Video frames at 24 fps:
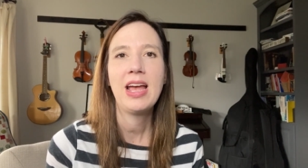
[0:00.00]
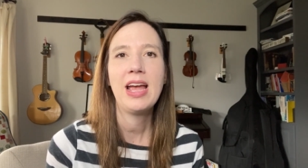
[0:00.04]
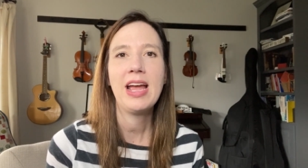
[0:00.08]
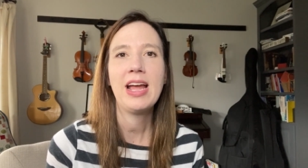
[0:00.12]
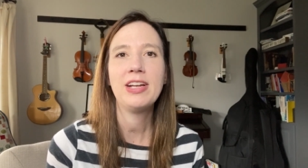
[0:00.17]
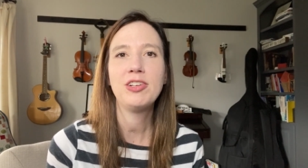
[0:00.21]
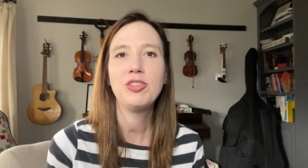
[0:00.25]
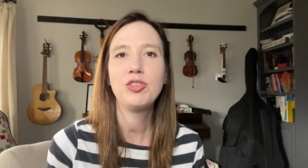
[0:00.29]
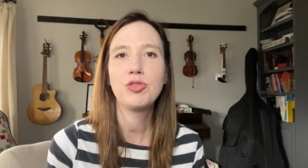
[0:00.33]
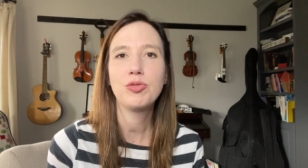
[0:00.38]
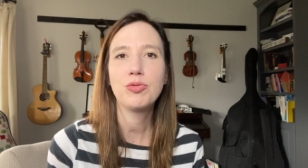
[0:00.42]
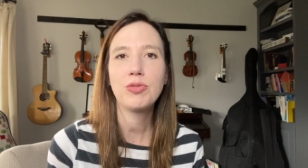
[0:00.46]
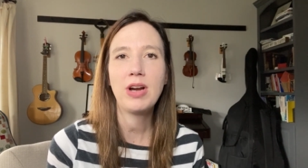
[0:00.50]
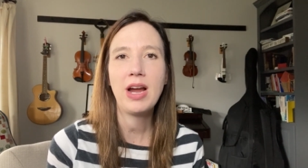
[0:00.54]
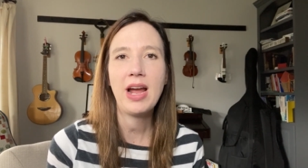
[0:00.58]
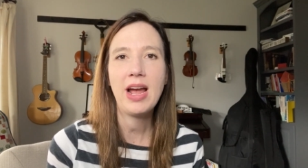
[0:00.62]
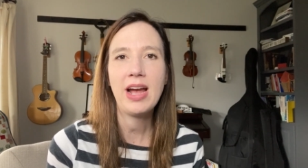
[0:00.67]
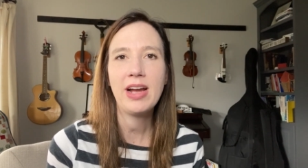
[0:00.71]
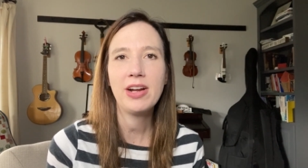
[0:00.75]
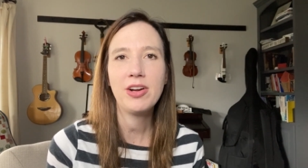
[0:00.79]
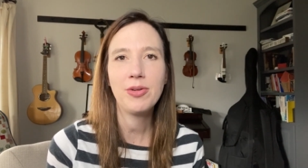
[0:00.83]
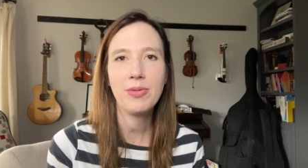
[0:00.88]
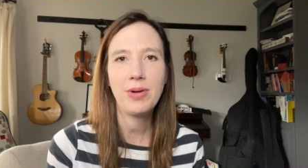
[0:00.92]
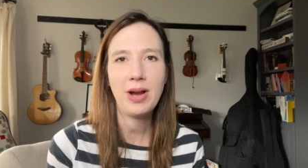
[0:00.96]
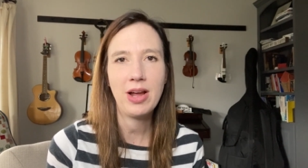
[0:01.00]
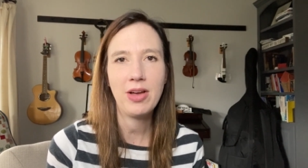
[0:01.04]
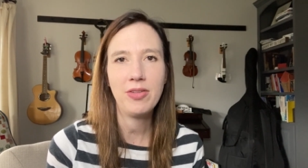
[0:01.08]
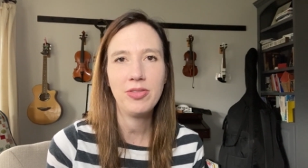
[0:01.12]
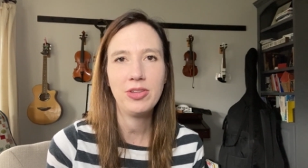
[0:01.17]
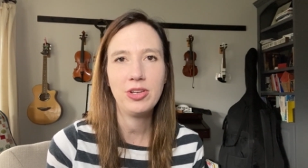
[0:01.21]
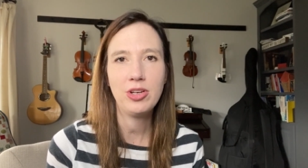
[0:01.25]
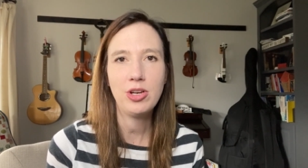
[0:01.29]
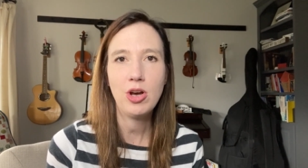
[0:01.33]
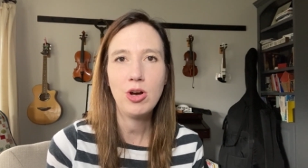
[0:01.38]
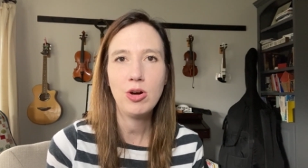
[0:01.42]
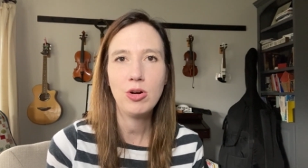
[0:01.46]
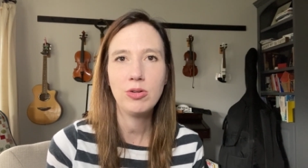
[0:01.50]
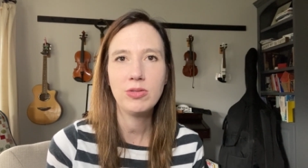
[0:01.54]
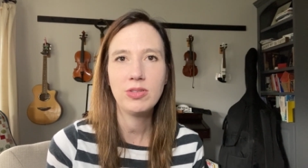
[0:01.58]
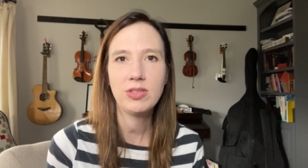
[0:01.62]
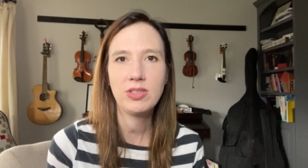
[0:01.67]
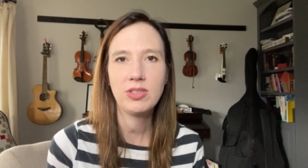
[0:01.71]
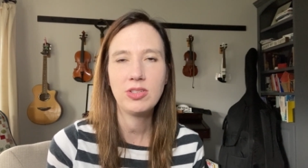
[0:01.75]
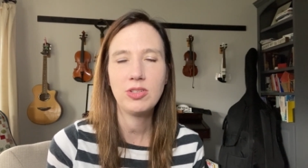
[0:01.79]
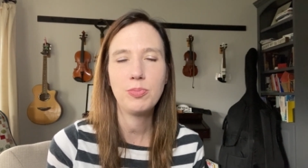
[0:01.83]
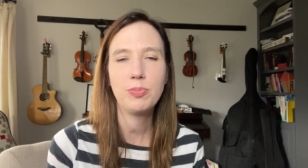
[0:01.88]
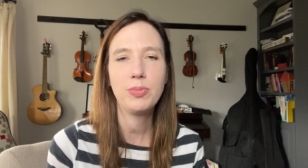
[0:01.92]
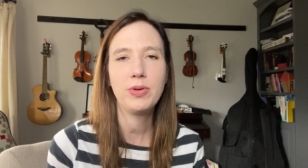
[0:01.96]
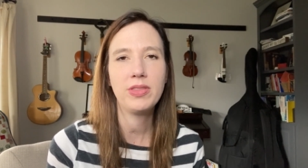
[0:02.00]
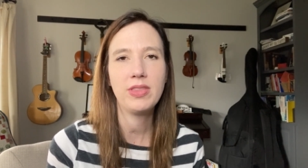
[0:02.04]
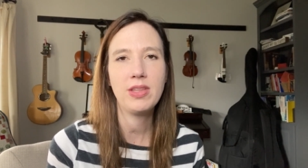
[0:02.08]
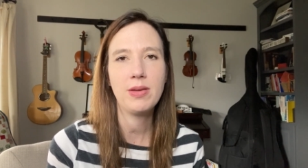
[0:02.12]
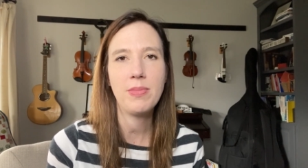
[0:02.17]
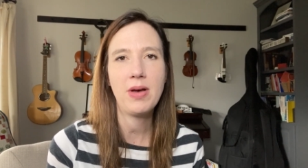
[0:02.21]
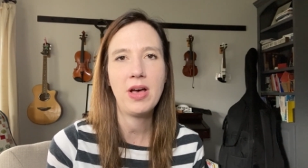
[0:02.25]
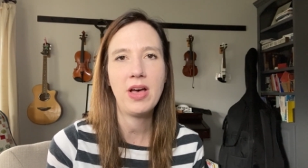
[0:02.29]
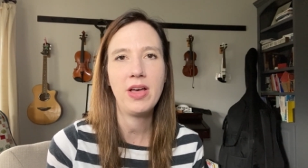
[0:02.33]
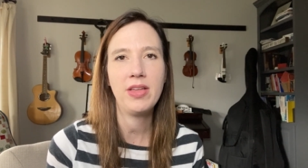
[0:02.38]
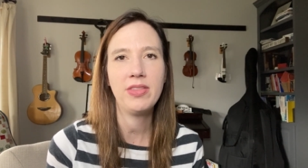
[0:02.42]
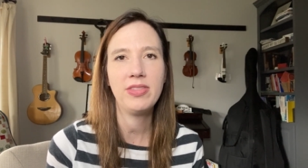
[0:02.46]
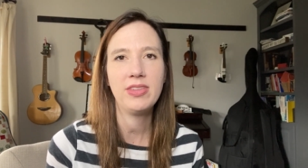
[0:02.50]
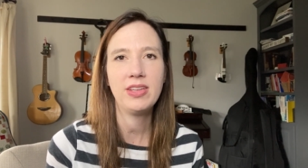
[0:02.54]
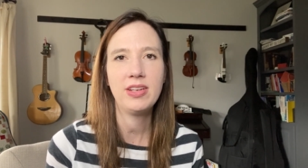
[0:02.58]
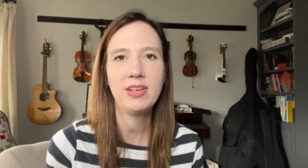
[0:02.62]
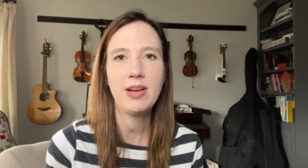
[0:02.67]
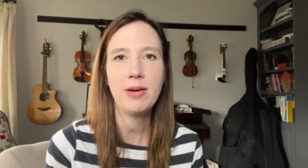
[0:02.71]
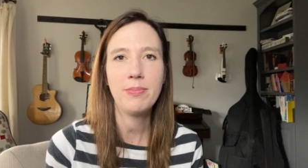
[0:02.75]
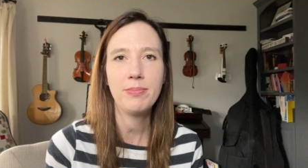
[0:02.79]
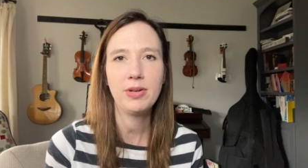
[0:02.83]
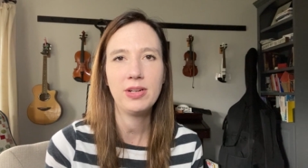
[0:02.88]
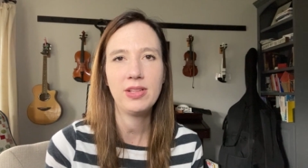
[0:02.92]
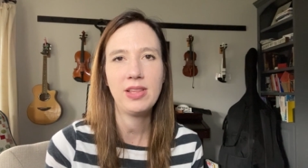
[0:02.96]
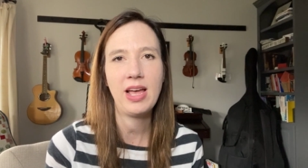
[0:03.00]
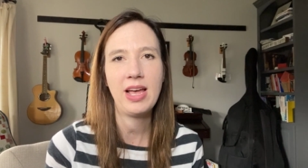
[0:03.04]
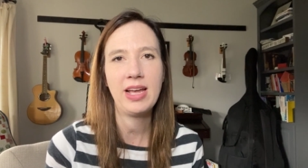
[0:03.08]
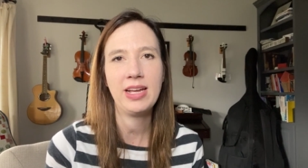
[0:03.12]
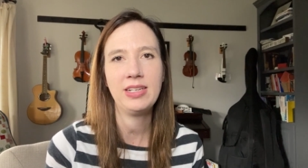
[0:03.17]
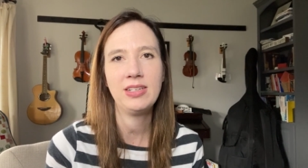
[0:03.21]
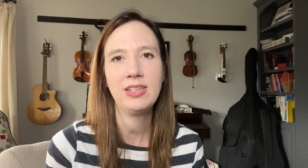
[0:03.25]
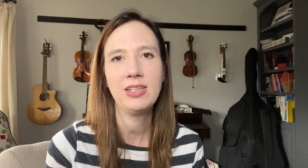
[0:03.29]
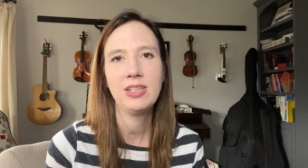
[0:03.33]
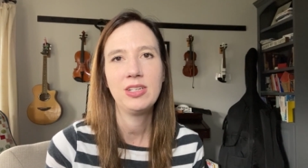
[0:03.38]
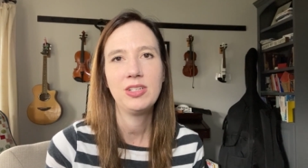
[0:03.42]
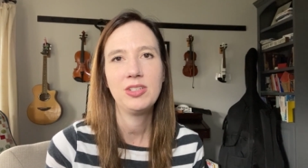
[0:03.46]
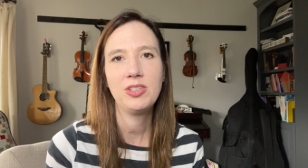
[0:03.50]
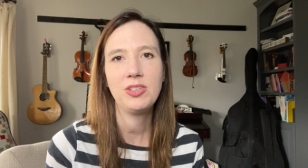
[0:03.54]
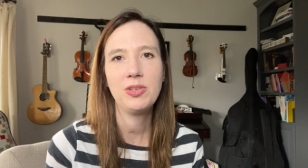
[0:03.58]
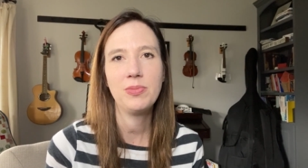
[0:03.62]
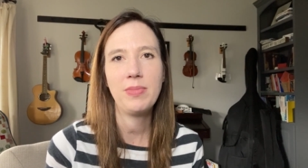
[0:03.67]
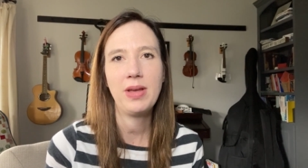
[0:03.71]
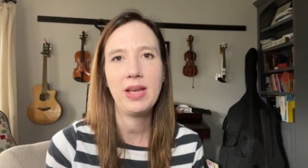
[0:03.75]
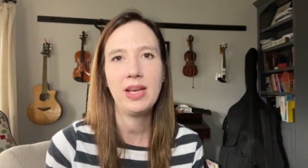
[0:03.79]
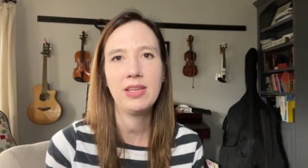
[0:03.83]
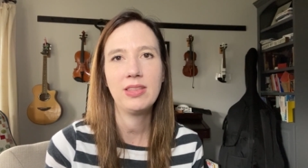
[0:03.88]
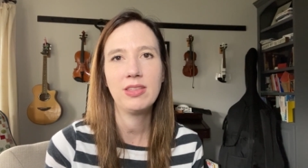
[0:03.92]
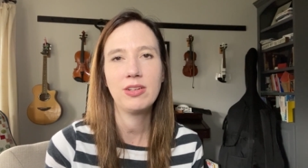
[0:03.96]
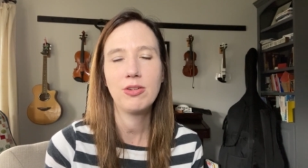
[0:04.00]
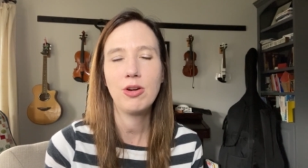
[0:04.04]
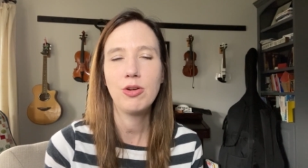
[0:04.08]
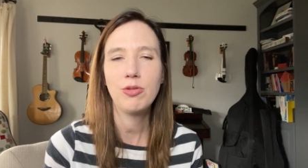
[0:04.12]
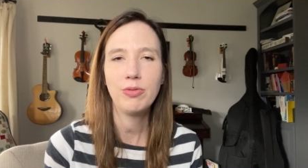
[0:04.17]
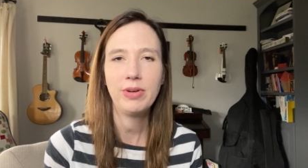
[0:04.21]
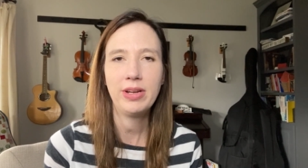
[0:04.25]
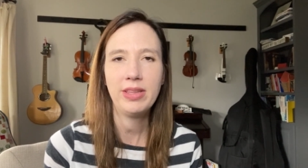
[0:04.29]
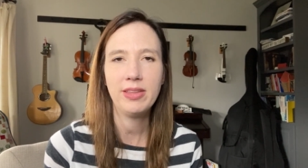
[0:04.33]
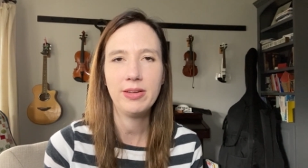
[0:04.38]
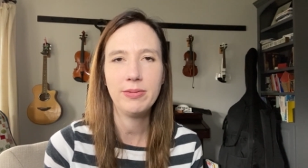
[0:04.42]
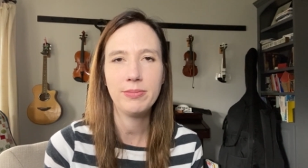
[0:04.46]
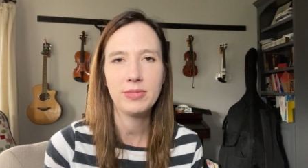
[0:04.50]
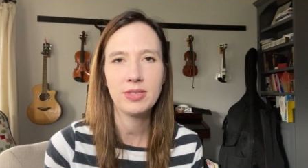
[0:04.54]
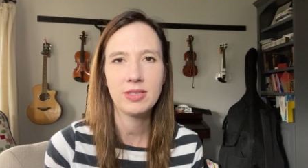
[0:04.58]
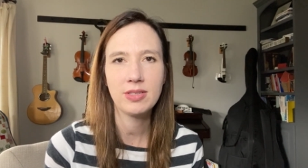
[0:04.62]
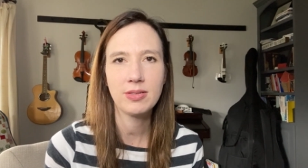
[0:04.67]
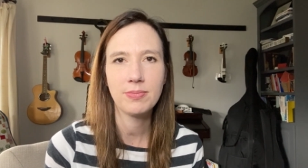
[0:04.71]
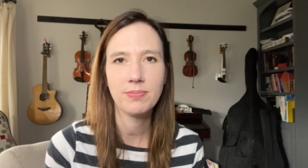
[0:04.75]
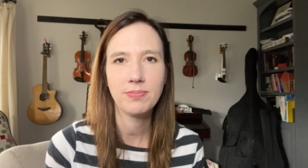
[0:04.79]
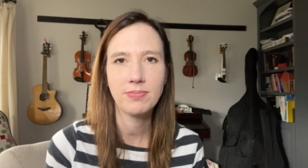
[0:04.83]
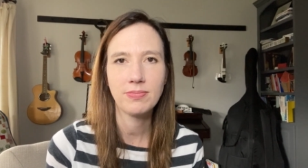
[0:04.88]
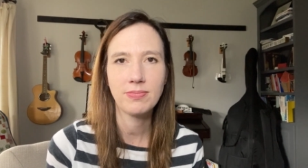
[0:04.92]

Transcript: and drag around the notes to put them on the number line to make their own rhythms.